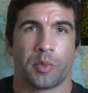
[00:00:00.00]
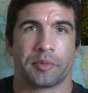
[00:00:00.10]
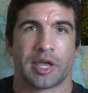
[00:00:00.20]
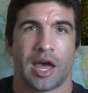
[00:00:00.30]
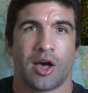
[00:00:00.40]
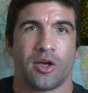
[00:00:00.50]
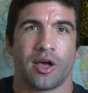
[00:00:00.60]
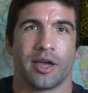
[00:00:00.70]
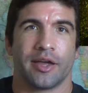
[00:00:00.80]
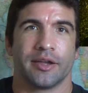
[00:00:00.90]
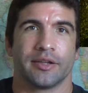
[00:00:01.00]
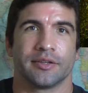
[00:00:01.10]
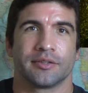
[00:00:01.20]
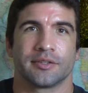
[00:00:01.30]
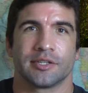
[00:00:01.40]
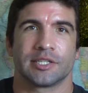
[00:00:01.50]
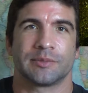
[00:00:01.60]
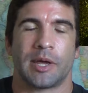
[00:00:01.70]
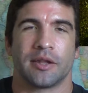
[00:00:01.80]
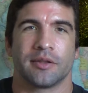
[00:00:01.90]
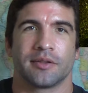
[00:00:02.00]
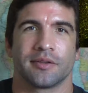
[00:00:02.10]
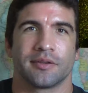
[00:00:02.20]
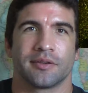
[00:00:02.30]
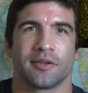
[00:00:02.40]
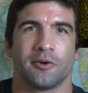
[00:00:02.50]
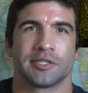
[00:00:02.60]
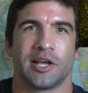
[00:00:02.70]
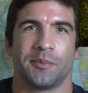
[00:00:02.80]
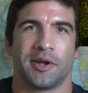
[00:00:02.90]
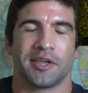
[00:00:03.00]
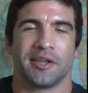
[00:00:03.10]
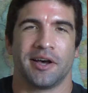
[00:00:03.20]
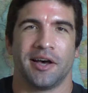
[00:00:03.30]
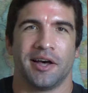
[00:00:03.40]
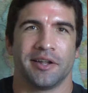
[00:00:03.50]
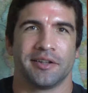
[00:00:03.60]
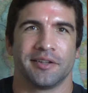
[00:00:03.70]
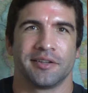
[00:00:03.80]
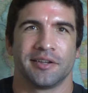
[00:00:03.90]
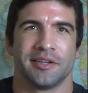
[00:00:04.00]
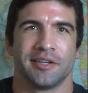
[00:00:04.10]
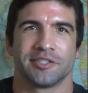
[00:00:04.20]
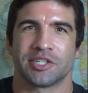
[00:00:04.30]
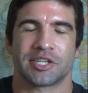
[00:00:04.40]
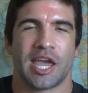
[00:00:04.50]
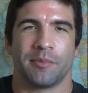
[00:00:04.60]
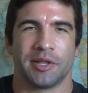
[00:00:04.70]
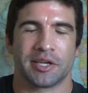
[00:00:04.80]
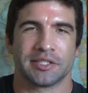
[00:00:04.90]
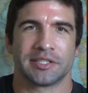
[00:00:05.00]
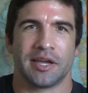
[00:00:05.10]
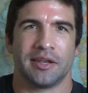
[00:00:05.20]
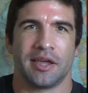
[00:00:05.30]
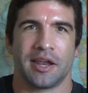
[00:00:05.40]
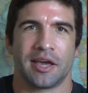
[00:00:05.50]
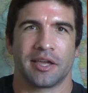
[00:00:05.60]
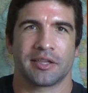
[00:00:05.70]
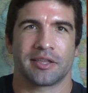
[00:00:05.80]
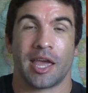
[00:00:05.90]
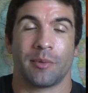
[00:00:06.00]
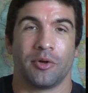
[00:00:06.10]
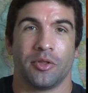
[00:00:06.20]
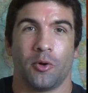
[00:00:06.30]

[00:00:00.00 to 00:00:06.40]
in Macau, I spent hotel money on just gambling instead, and I gambled the